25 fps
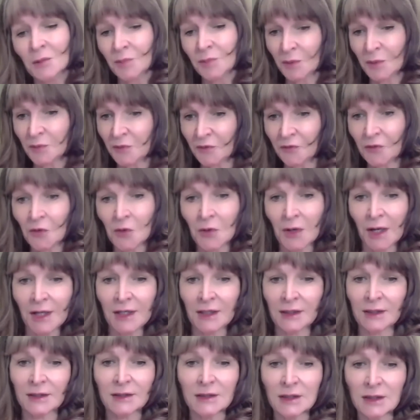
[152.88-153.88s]
But before
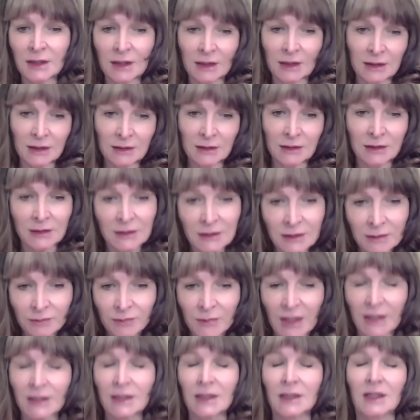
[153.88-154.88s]
I
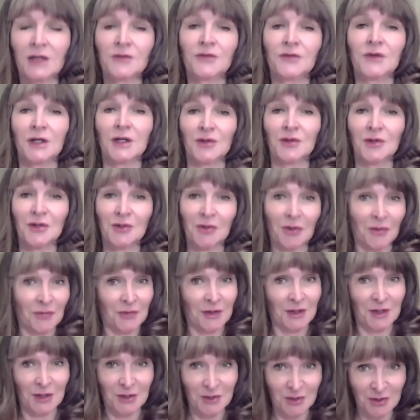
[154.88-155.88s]
get any further
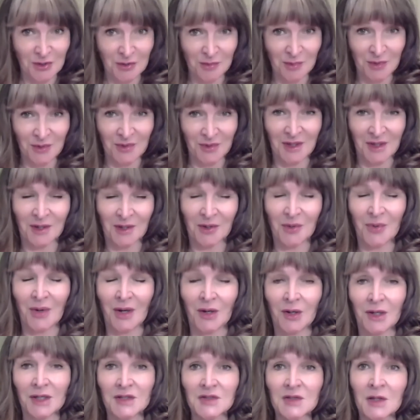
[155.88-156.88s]
on the new moon in
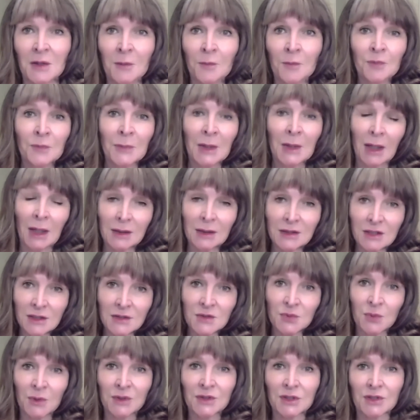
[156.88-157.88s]
Aquarius, I
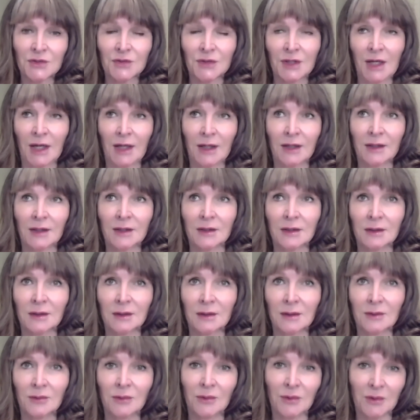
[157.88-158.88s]
just want to thank
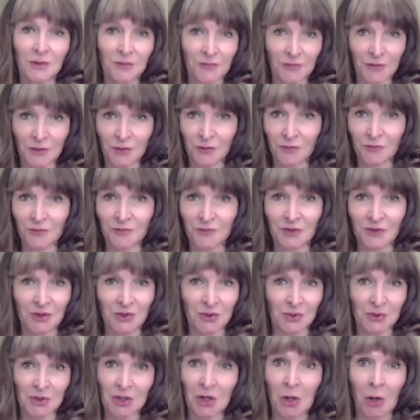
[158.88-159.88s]
all of you for
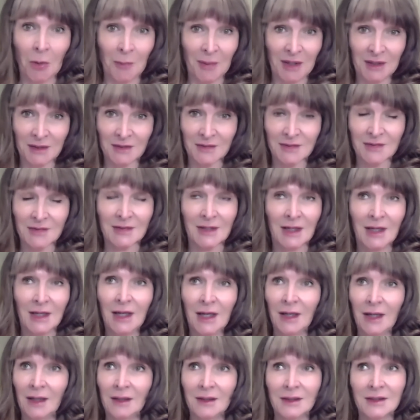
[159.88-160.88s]
your comments.
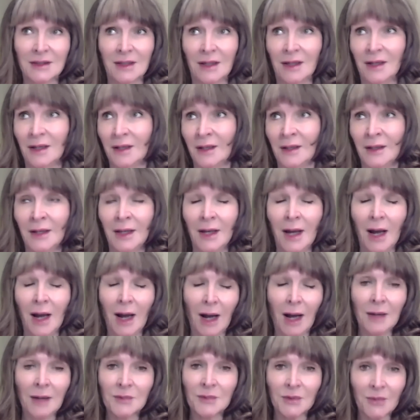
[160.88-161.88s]

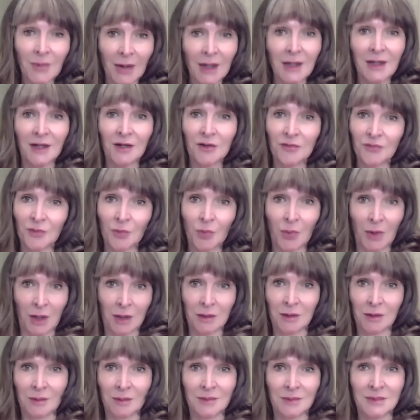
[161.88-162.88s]
I'm quite
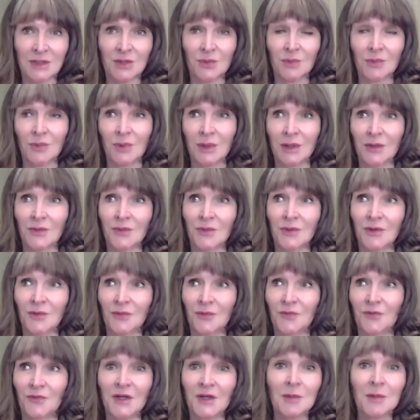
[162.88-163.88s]
overwhelmed with the
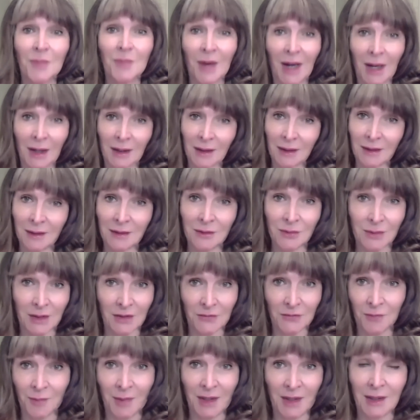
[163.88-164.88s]
feedback you
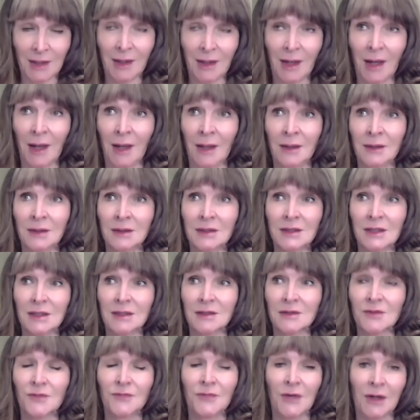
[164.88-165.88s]
give me, and
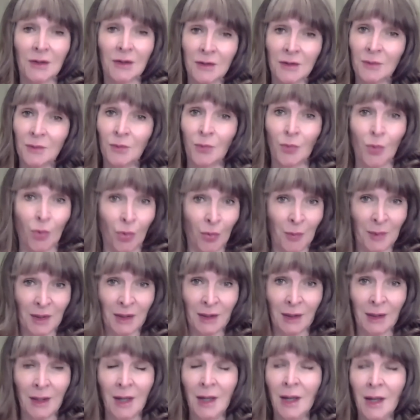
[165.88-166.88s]
it's very
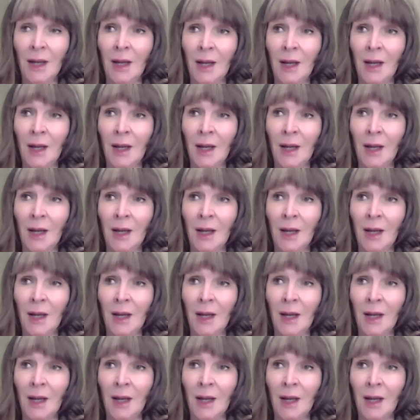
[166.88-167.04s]
warming